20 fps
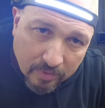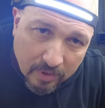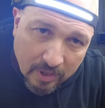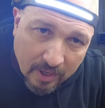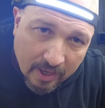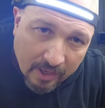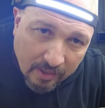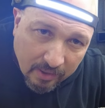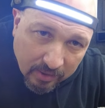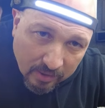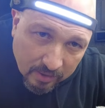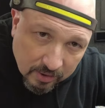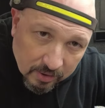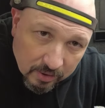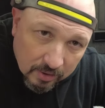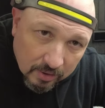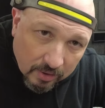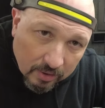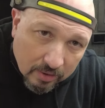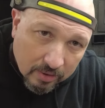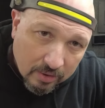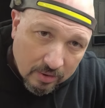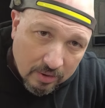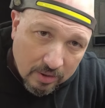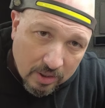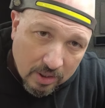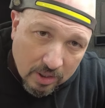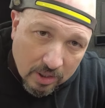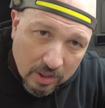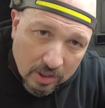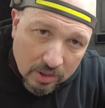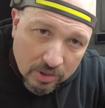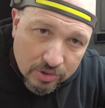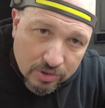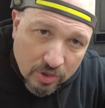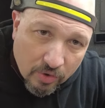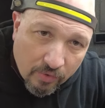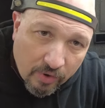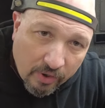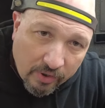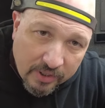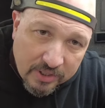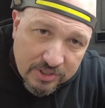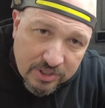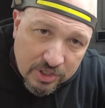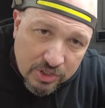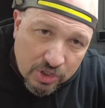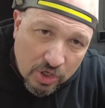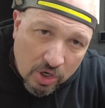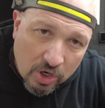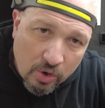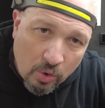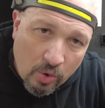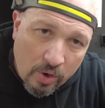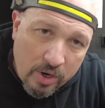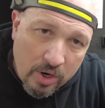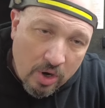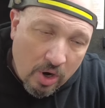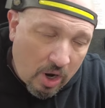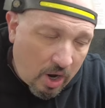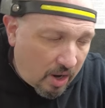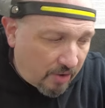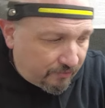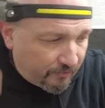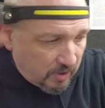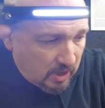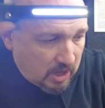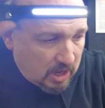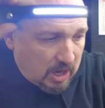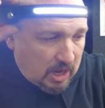Okay. So real easy to turn on and off.